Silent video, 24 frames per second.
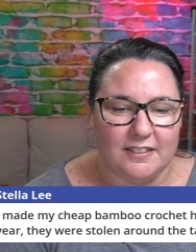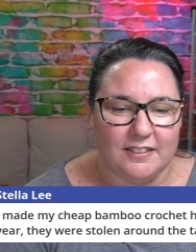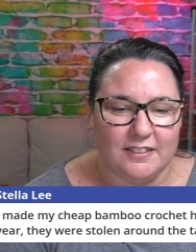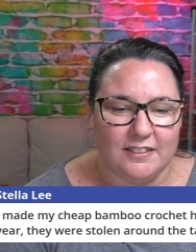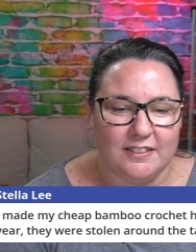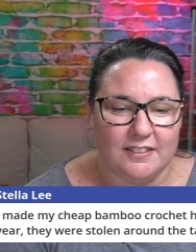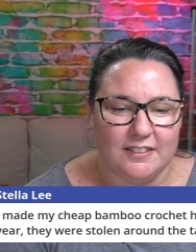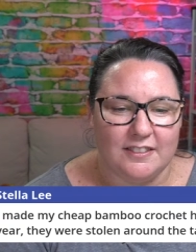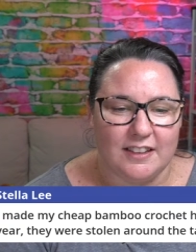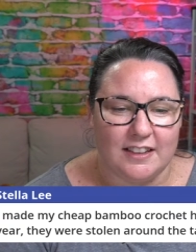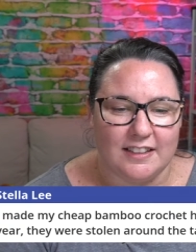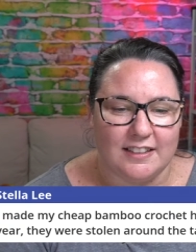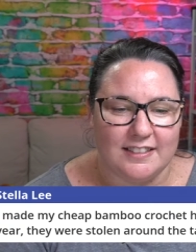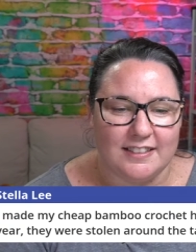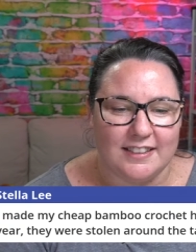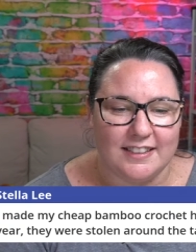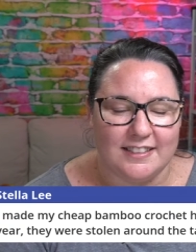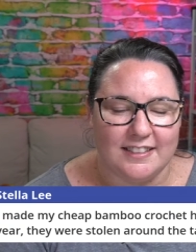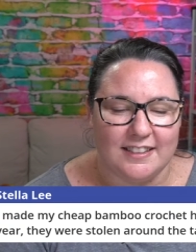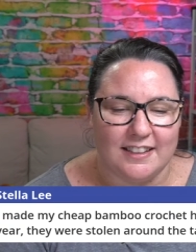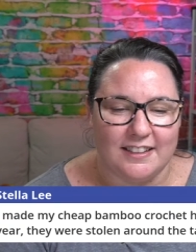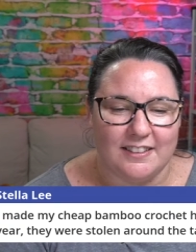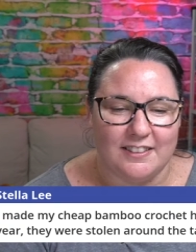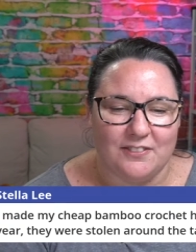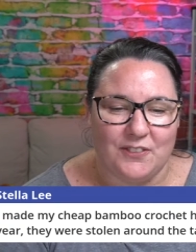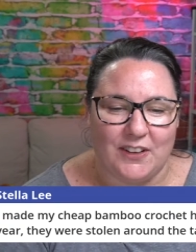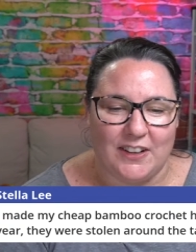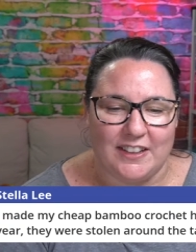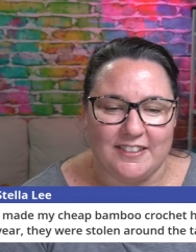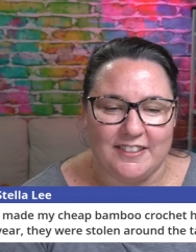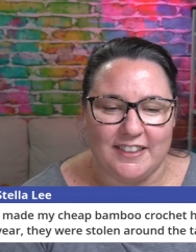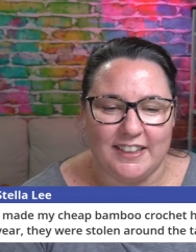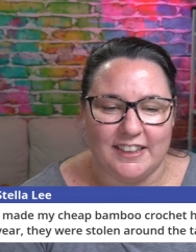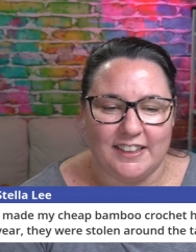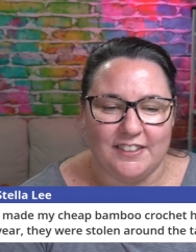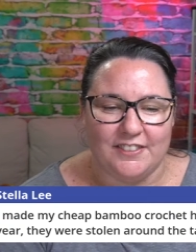Jen says that where
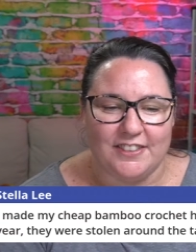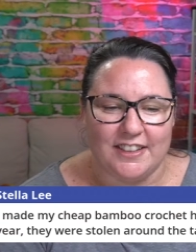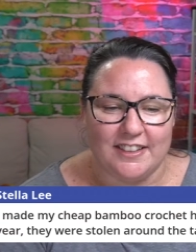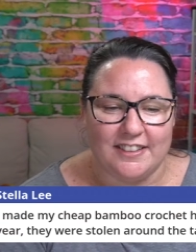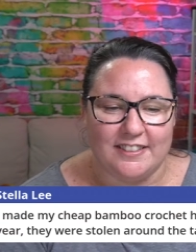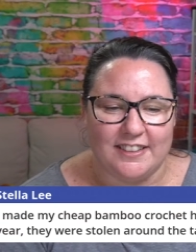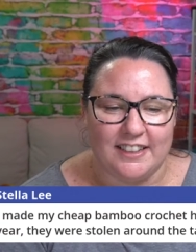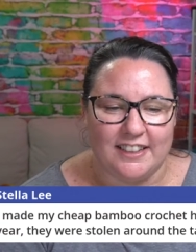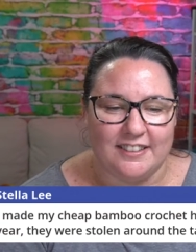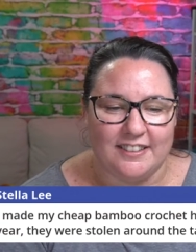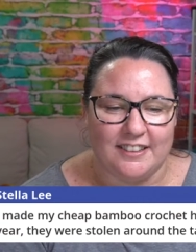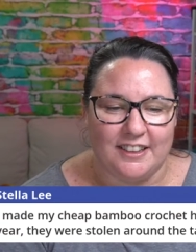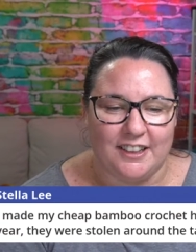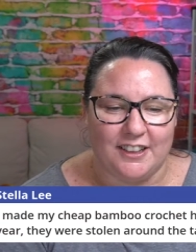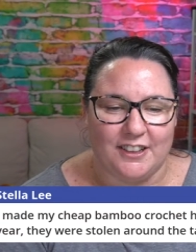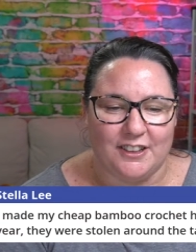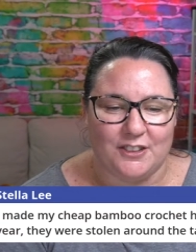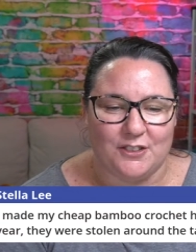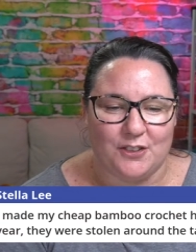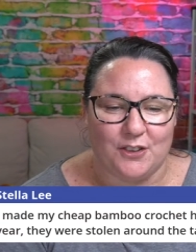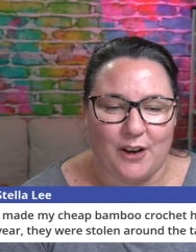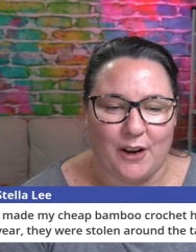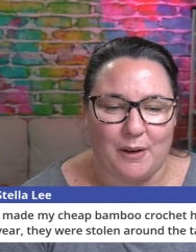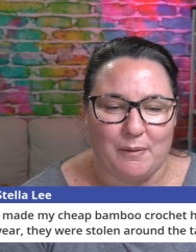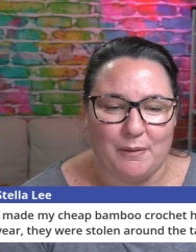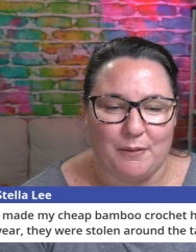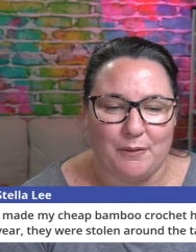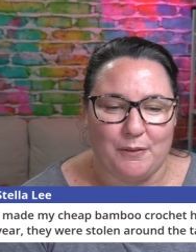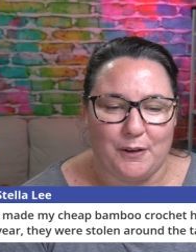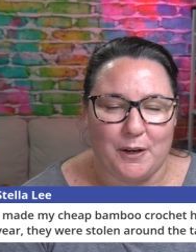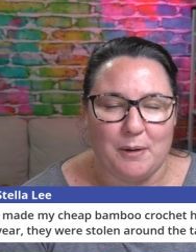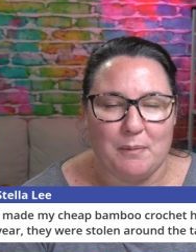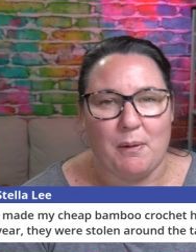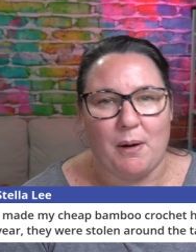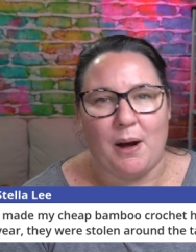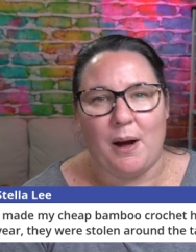she lives, there's things that you can try before you buy.